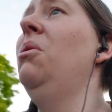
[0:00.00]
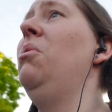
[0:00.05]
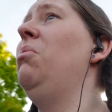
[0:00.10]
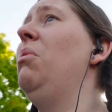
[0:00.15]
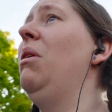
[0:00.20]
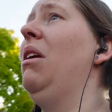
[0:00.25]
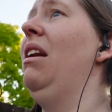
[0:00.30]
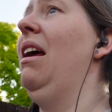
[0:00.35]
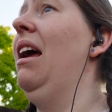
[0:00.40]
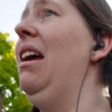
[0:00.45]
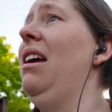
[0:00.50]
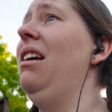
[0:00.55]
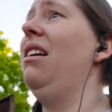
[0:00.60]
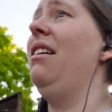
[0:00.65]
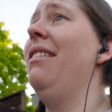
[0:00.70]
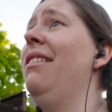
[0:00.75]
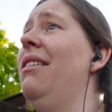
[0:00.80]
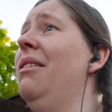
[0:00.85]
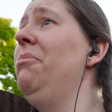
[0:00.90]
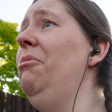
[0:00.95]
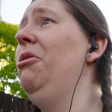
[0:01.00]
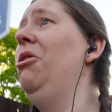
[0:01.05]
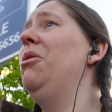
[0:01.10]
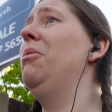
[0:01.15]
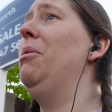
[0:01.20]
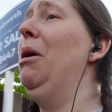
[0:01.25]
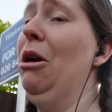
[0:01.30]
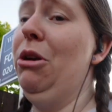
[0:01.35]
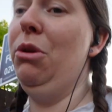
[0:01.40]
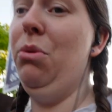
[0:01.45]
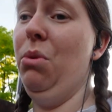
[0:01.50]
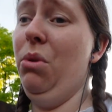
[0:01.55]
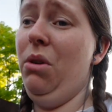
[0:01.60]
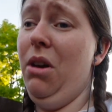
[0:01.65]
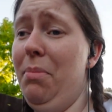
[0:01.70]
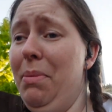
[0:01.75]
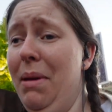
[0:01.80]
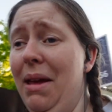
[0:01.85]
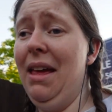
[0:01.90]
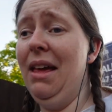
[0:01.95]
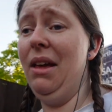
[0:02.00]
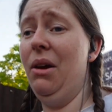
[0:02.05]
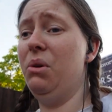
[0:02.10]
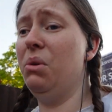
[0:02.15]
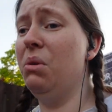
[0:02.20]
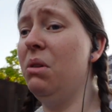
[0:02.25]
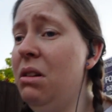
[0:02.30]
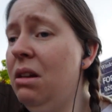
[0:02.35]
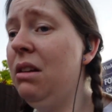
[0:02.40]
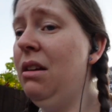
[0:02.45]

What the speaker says: when A, I'm not about to walk up a hill,